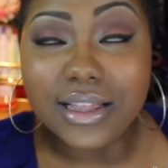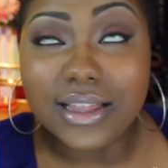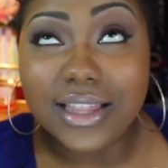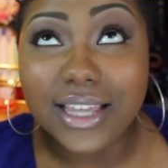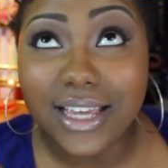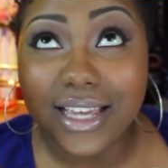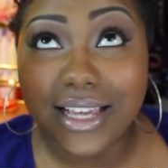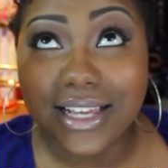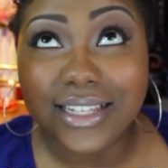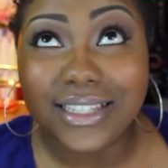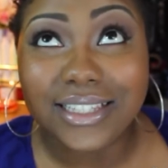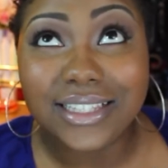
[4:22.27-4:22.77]

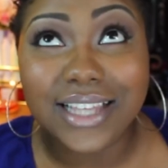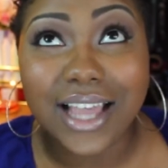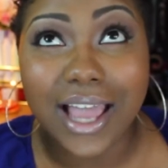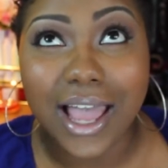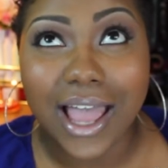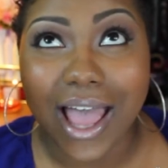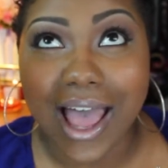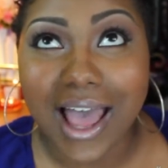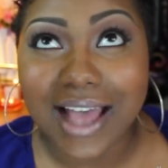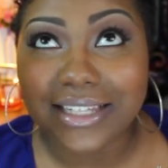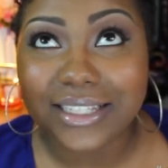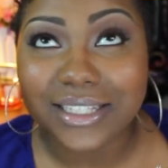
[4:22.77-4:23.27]
This
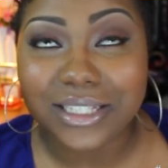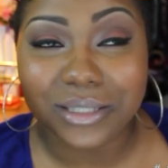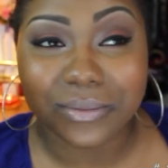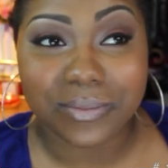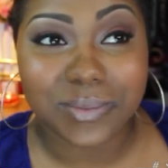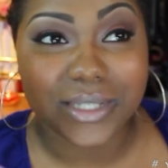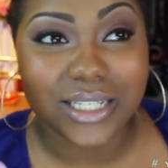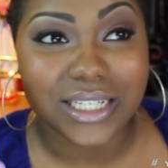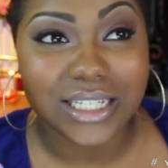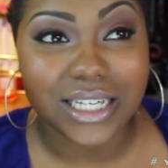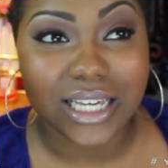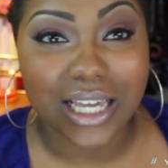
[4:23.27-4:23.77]
has to
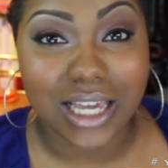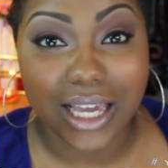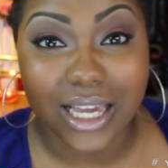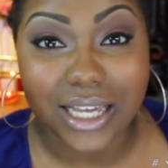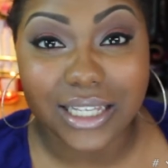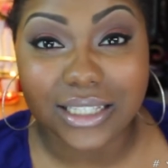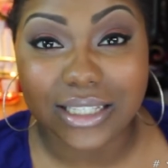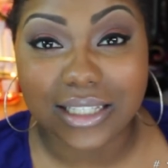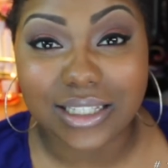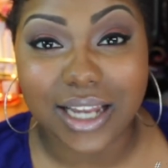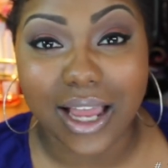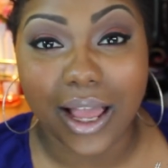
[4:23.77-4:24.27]
be
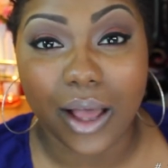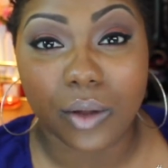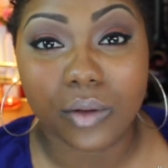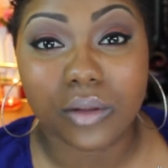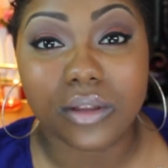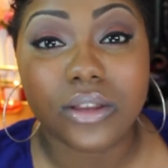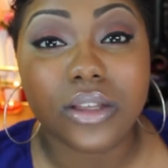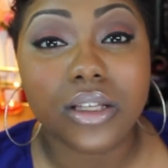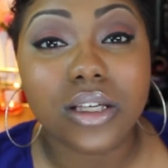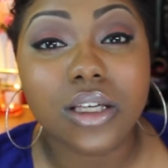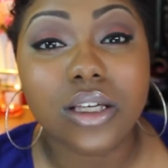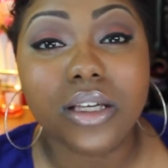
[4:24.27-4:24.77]
hands
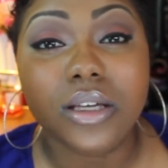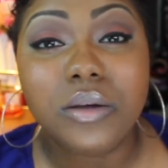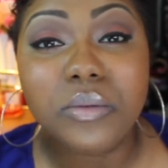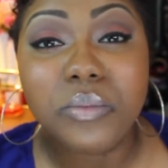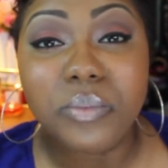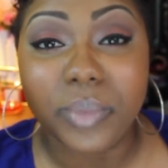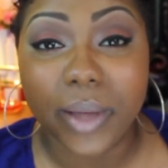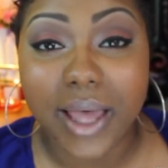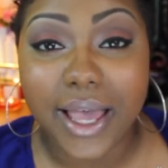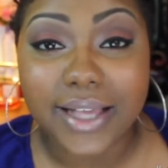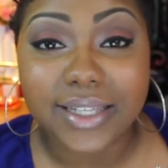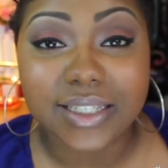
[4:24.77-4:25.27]
down the
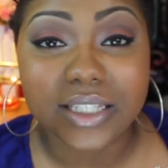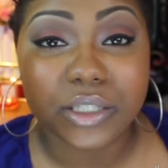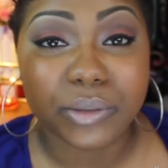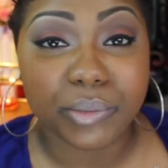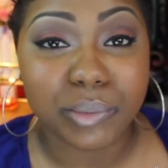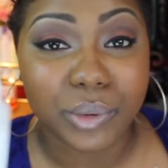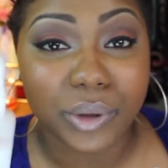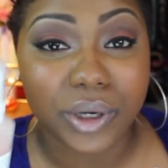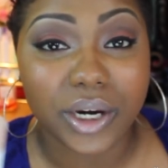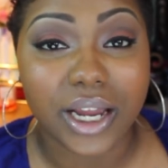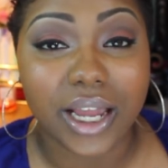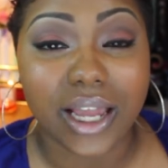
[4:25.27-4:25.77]
best
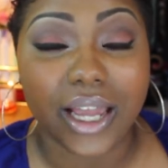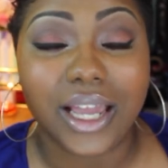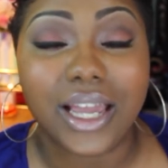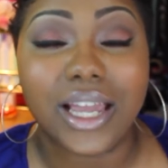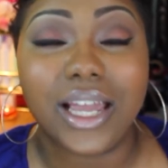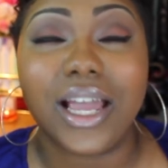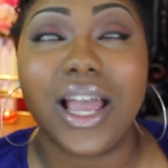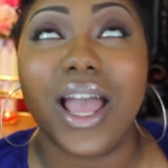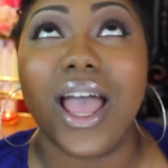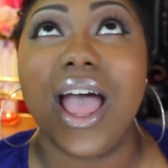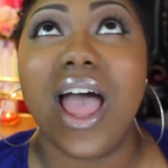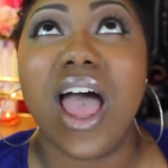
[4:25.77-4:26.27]

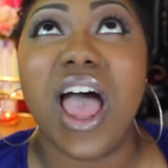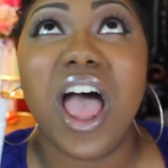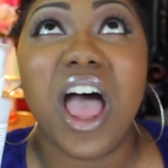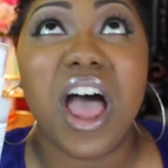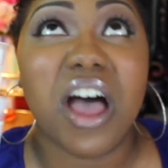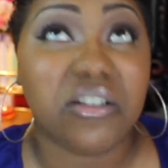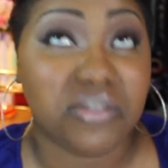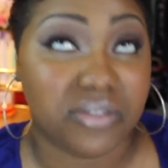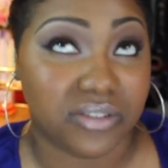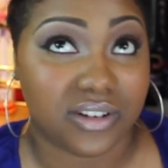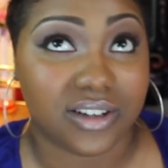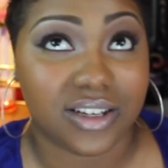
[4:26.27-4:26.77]
spray
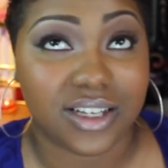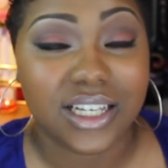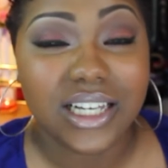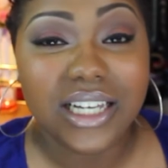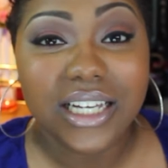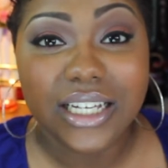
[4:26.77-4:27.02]
ever.